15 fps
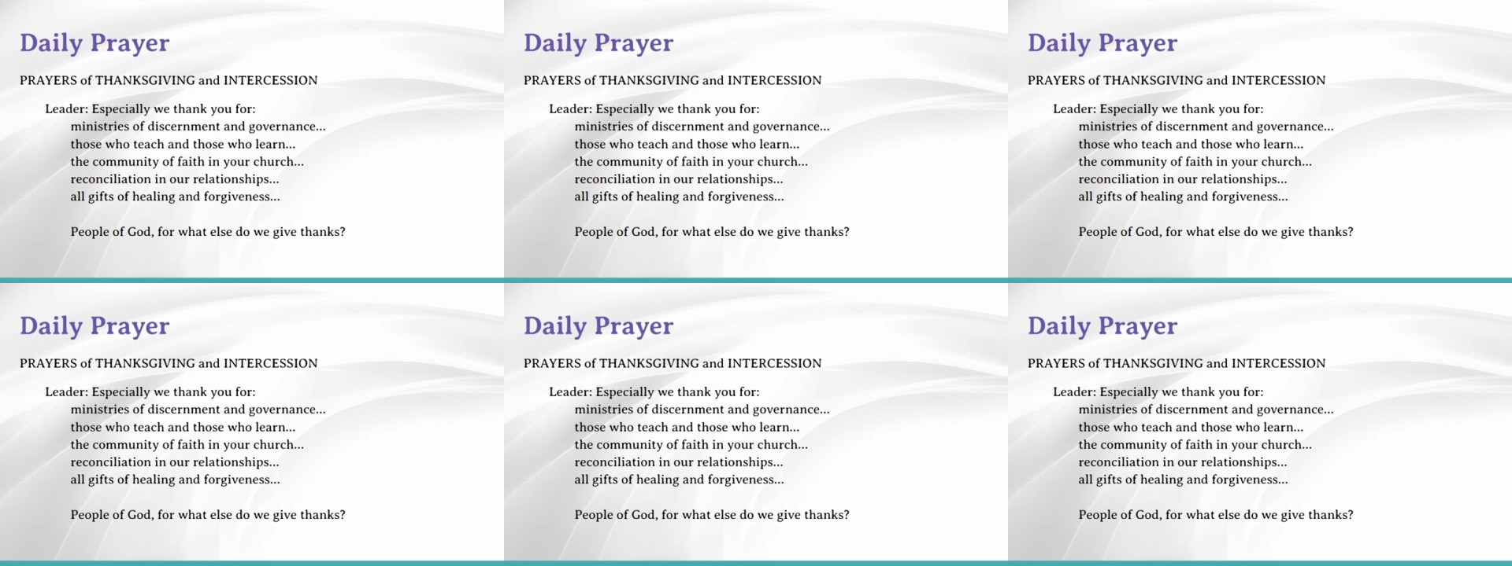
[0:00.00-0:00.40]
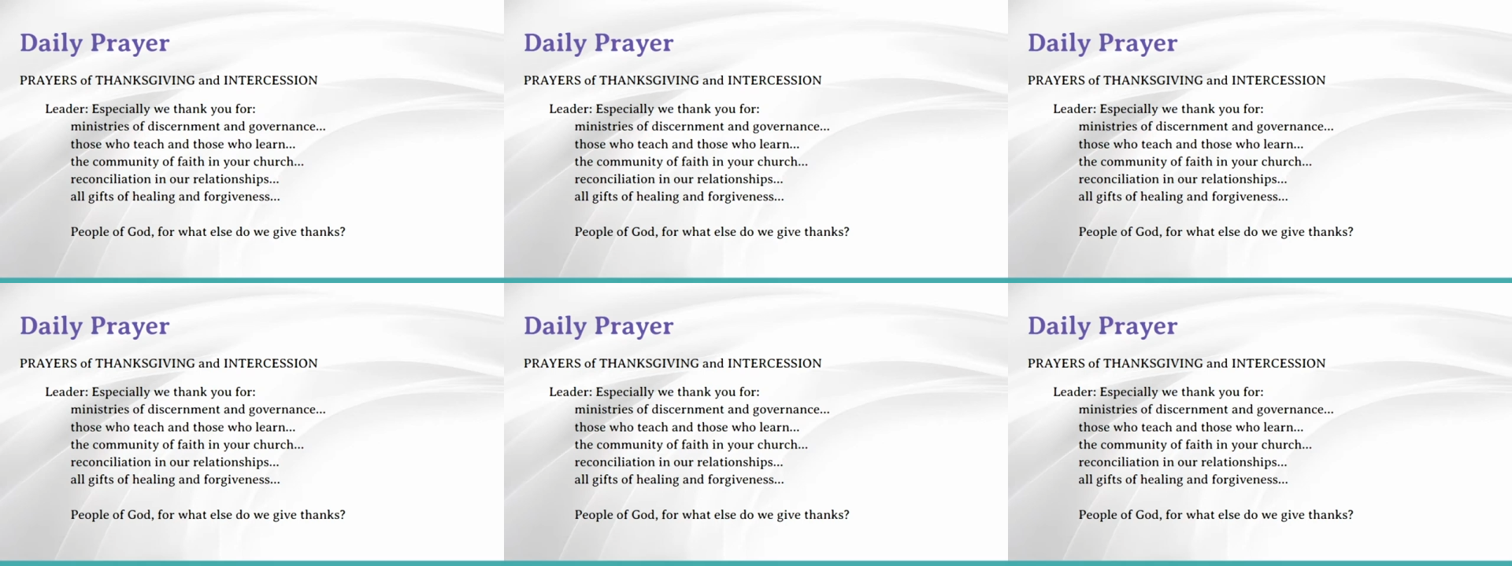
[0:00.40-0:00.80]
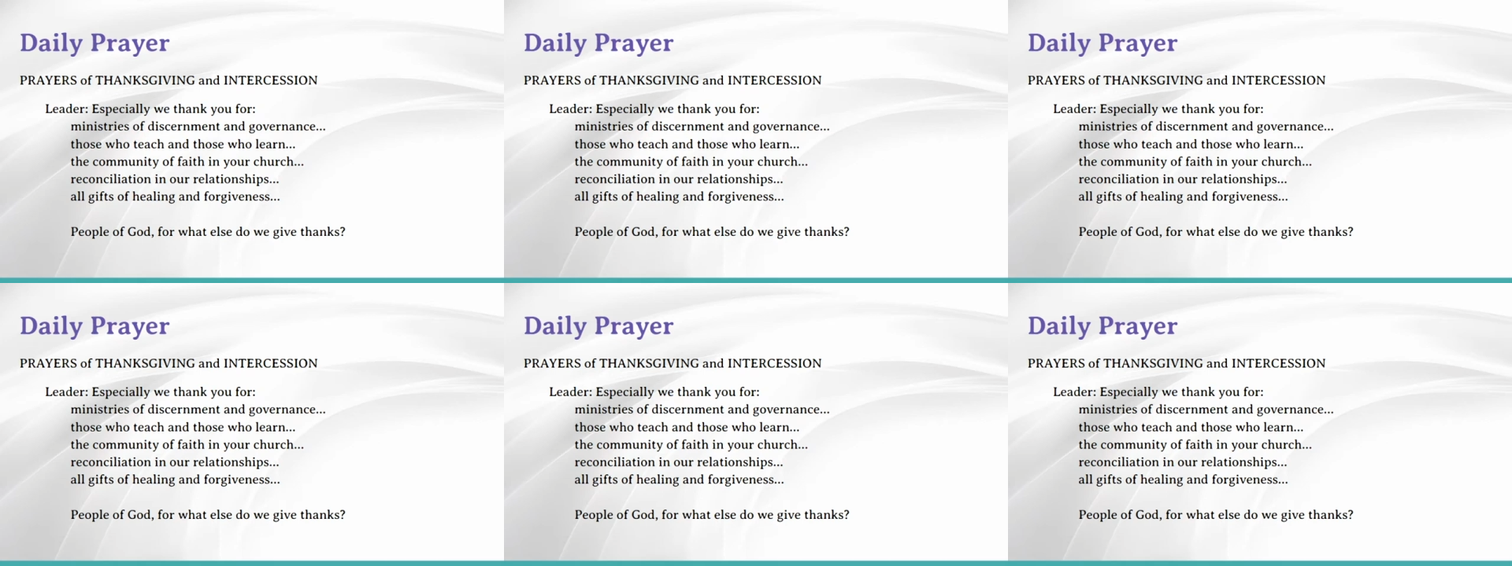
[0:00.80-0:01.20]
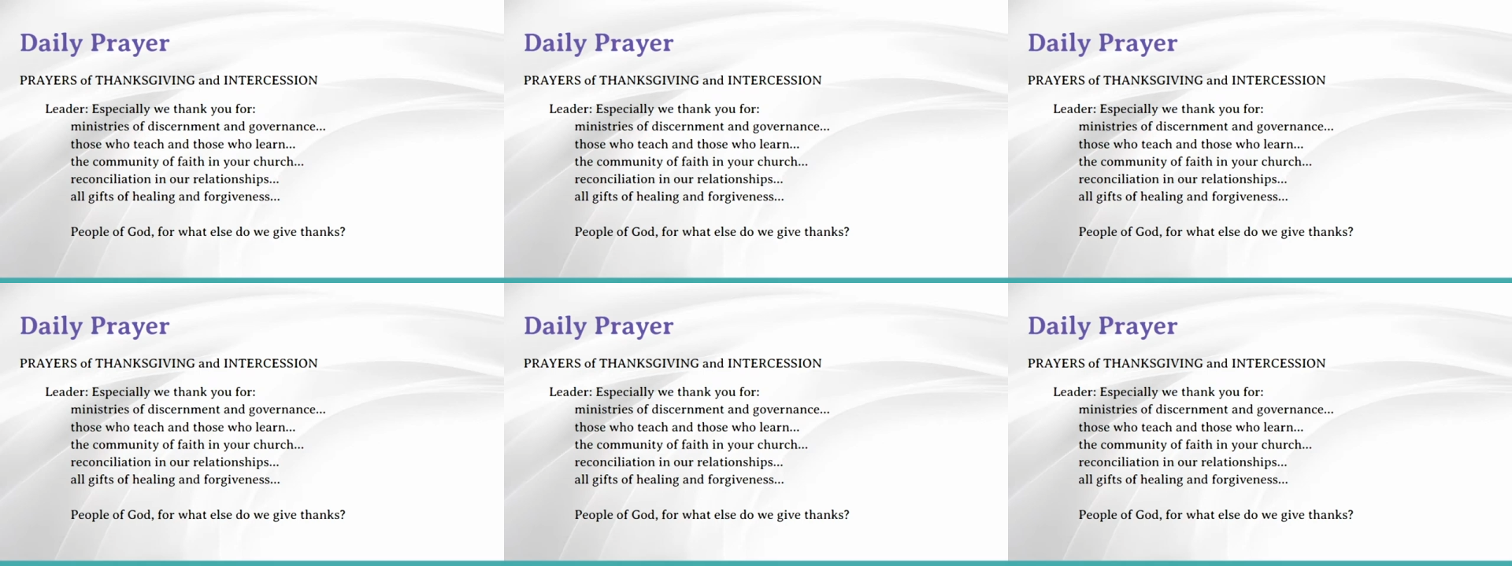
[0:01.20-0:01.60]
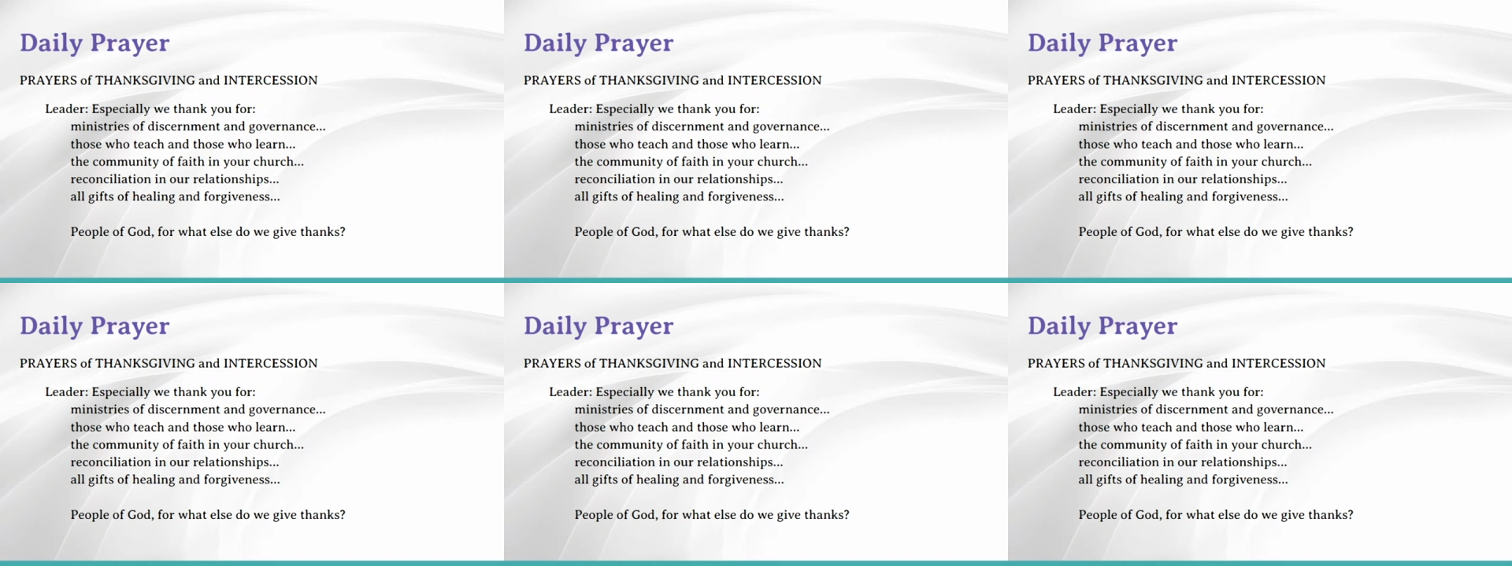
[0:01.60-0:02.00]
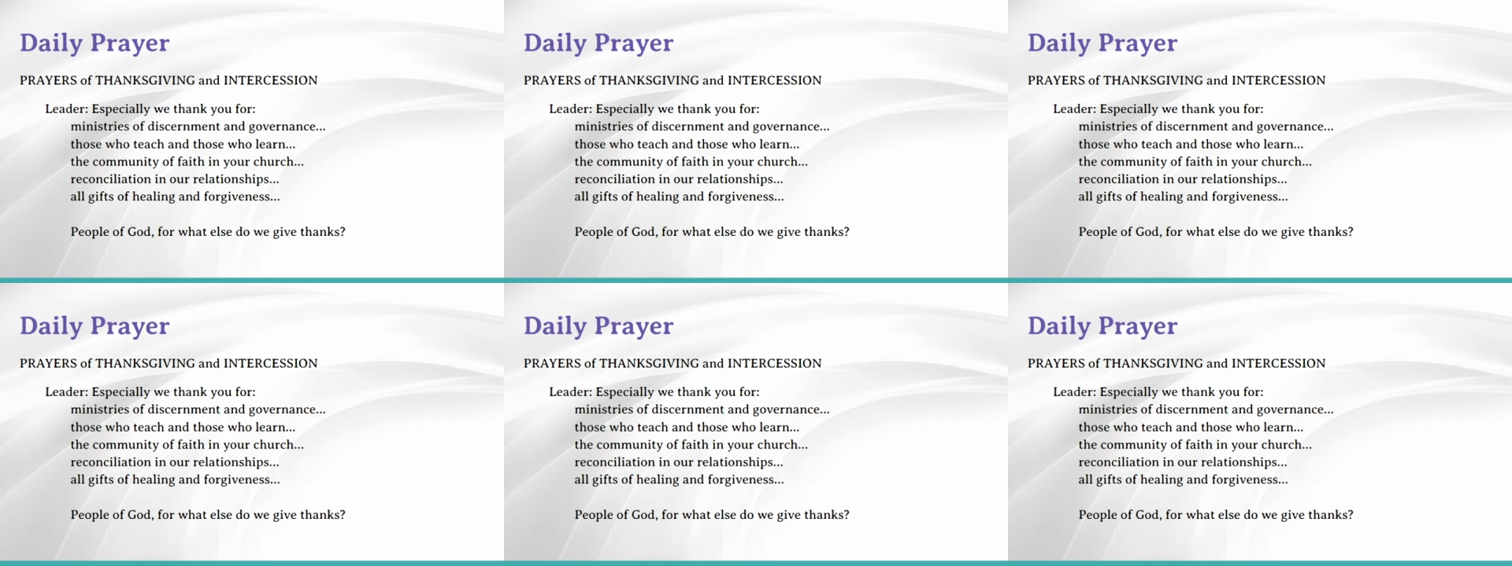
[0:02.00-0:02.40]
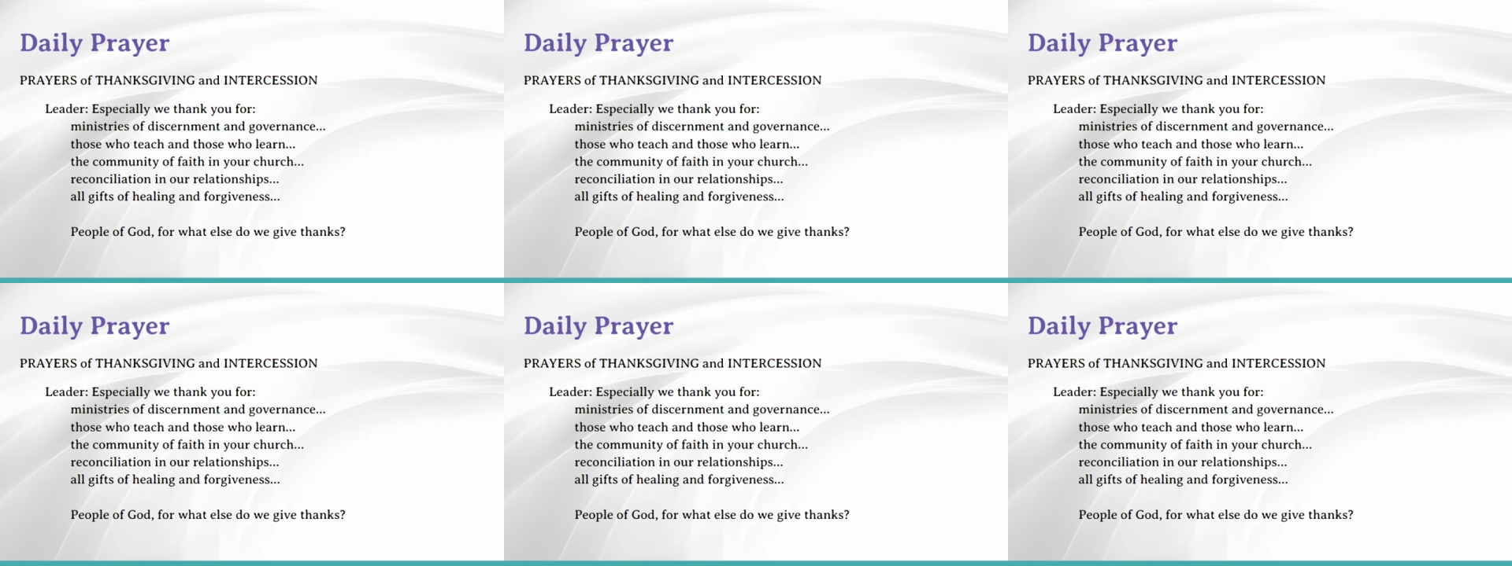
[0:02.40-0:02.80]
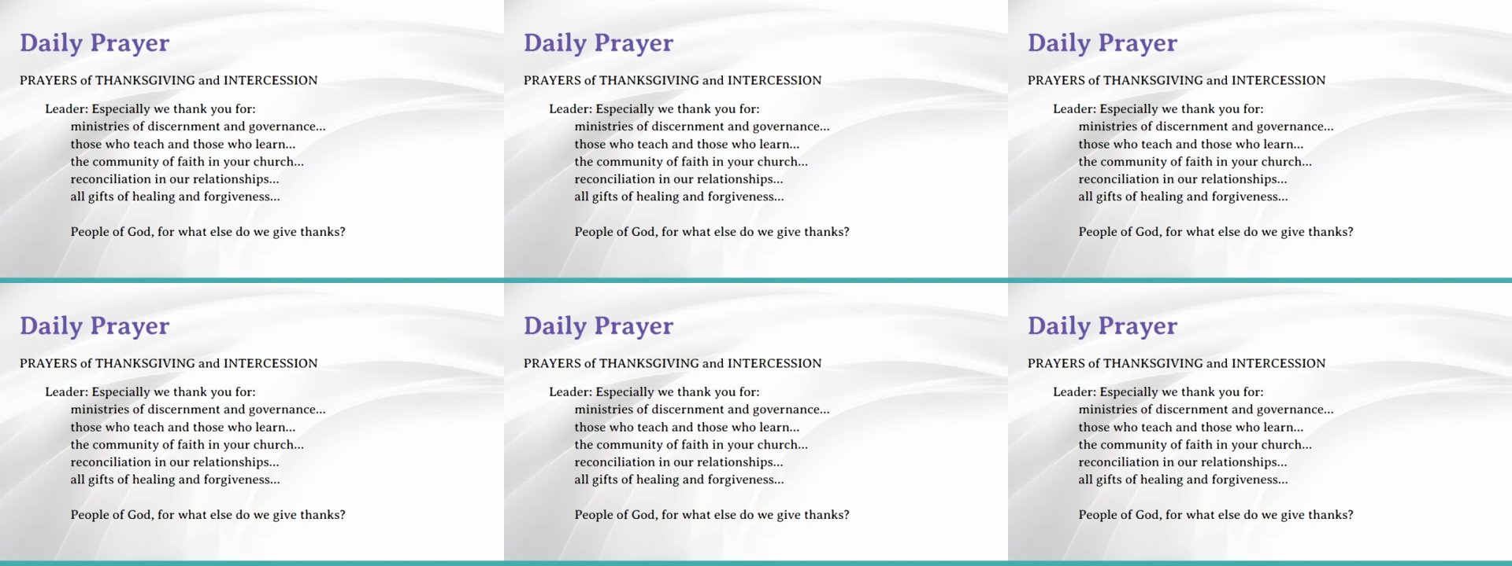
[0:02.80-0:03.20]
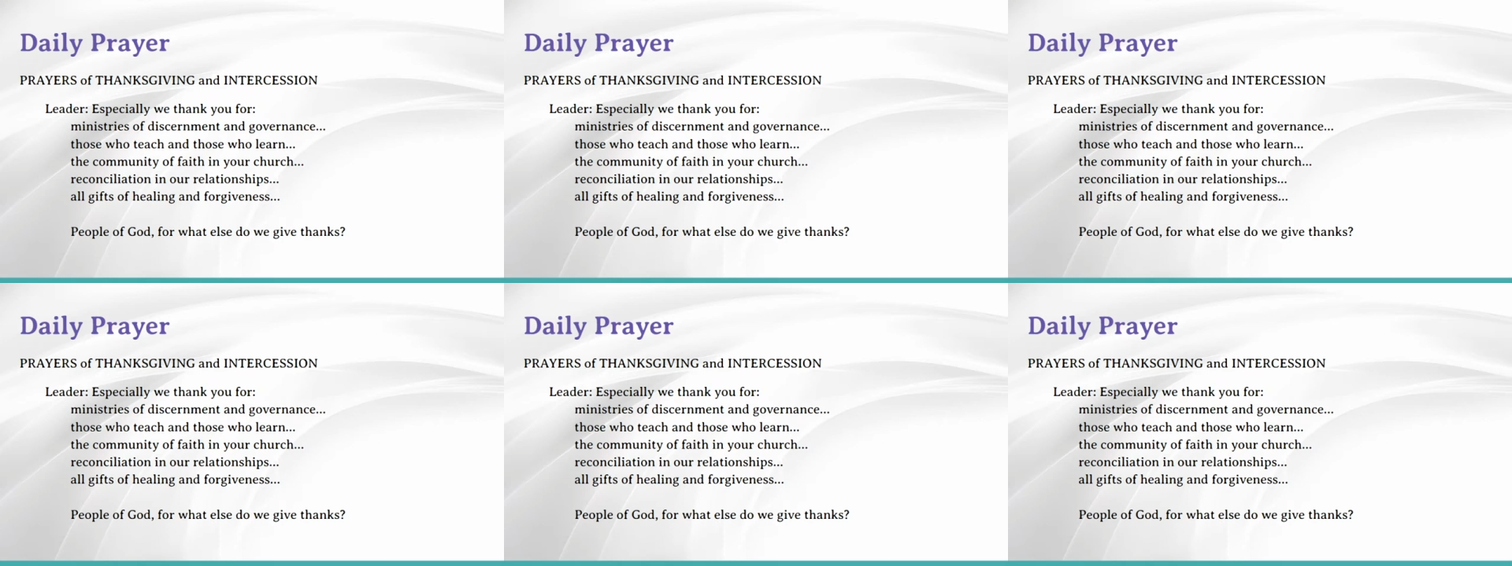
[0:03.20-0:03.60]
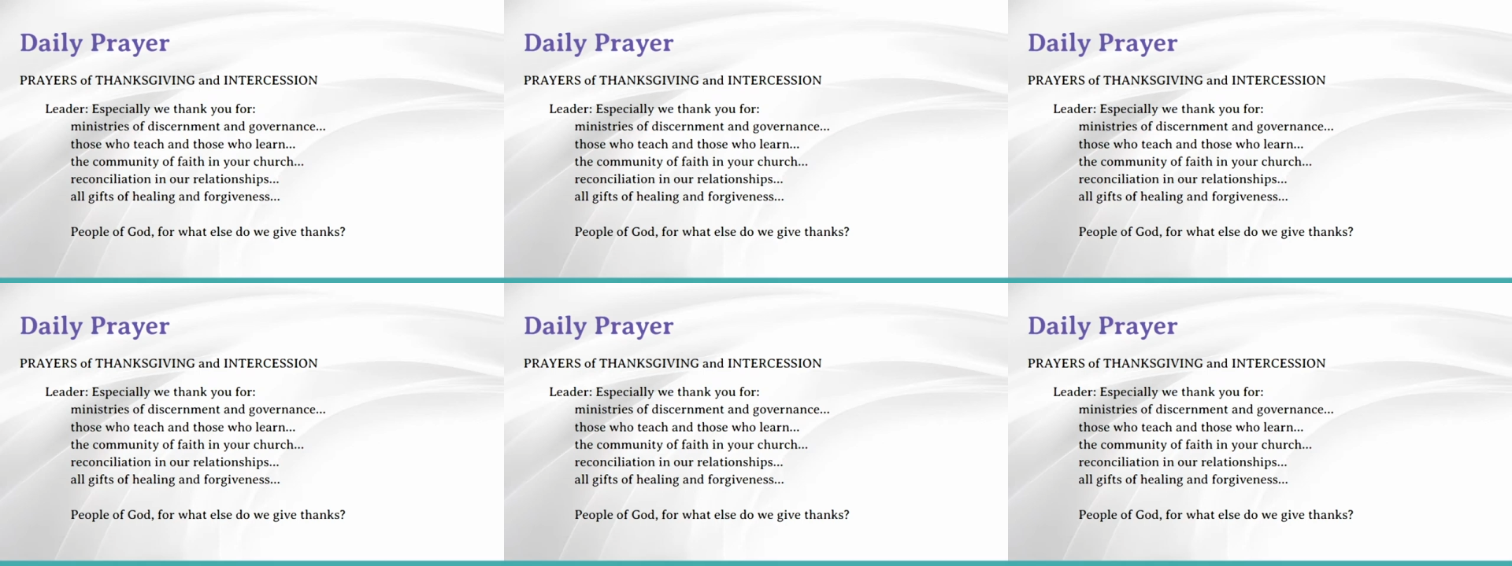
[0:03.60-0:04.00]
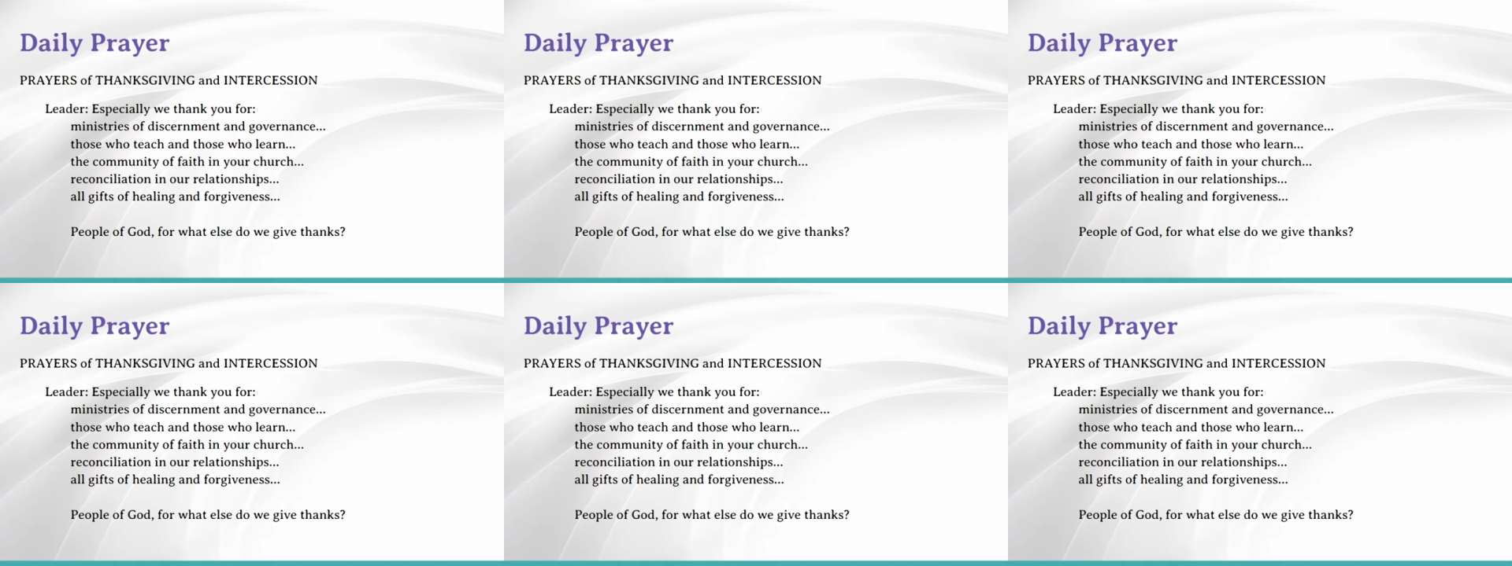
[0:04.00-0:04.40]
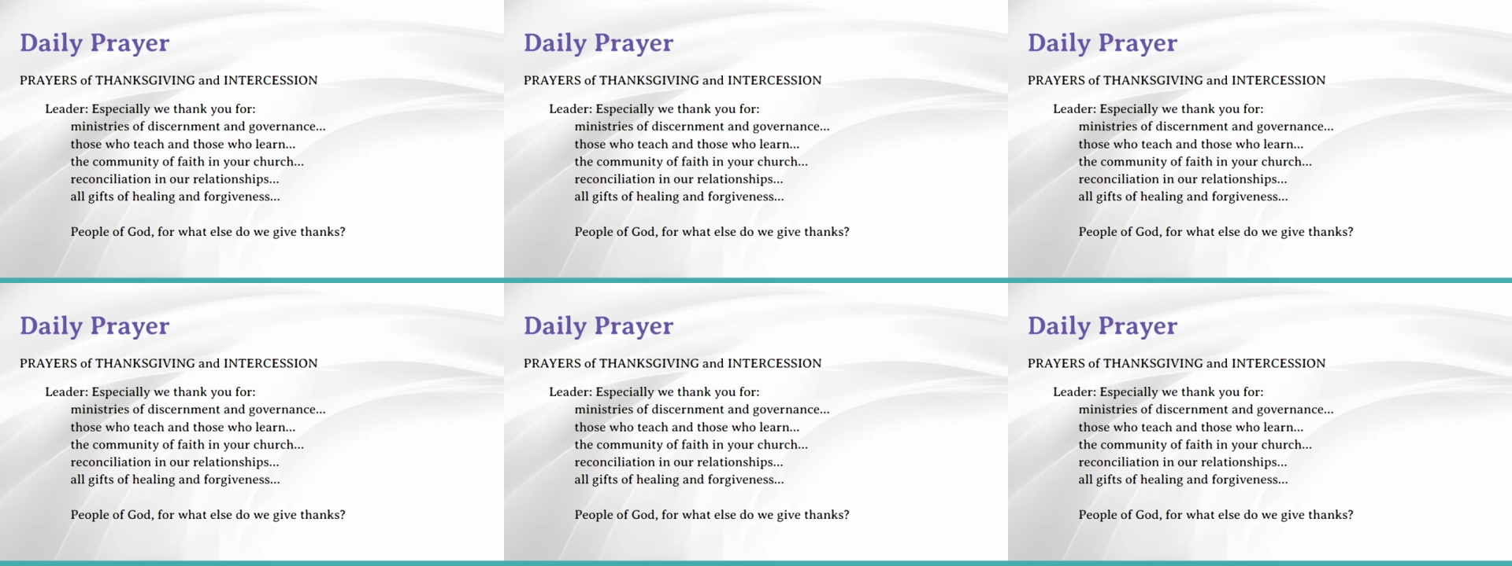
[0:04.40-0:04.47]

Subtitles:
(no speaker visible)